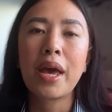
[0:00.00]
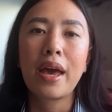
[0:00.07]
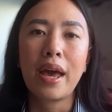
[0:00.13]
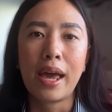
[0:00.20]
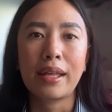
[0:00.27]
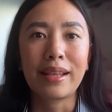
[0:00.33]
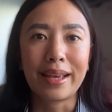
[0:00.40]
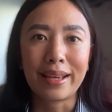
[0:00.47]

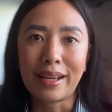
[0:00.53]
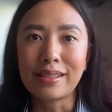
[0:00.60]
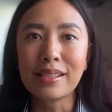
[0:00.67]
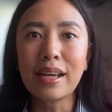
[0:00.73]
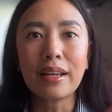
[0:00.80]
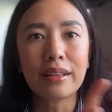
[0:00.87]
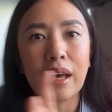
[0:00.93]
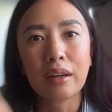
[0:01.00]
And like I
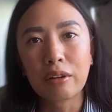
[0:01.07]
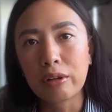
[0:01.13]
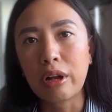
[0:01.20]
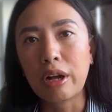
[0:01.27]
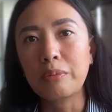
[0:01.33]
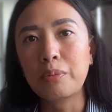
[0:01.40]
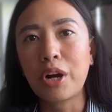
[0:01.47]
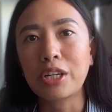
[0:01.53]
said, a
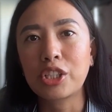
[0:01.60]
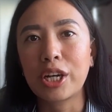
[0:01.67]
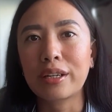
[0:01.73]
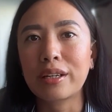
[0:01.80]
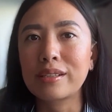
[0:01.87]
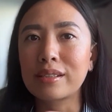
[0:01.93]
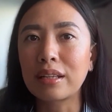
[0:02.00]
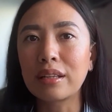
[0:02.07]
Claude project
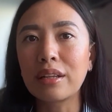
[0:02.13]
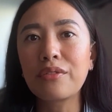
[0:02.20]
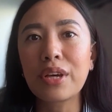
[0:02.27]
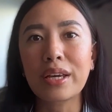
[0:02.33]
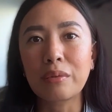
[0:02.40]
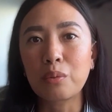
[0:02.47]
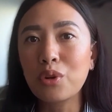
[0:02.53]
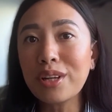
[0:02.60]
is a living
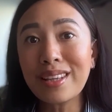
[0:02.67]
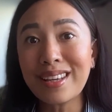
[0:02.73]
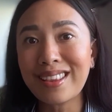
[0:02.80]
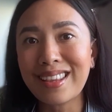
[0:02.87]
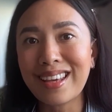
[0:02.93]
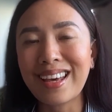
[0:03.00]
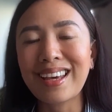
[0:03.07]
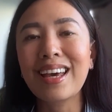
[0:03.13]
and breathing
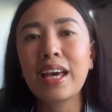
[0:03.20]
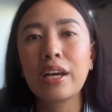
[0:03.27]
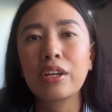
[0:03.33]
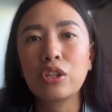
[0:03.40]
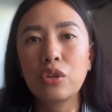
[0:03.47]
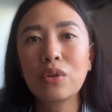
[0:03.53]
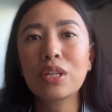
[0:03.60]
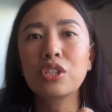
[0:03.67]
thing.
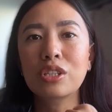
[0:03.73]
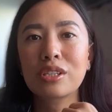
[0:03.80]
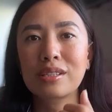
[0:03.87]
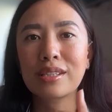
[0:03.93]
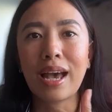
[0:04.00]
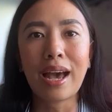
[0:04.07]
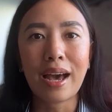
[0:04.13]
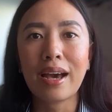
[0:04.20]
You can just
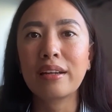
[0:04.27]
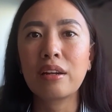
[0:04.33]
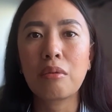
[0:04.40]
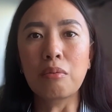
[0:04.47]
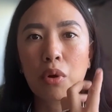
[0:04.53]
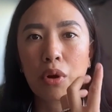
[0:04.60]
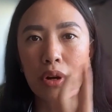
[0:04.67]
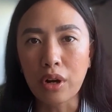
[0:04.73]
add
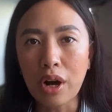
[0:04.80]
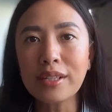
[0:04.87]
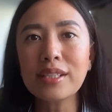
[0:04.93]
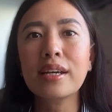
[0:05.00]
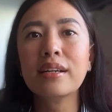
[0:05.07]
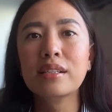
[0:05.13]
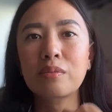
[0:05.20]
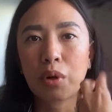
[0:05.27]
more
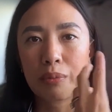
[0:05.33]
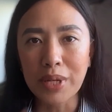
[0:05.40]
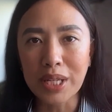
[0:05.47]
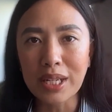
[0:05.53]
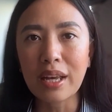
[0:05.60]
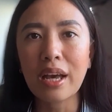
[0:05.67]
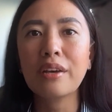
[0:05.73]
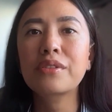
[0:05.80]
context, more
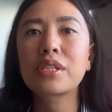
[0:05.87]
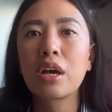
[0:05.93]
PDFs,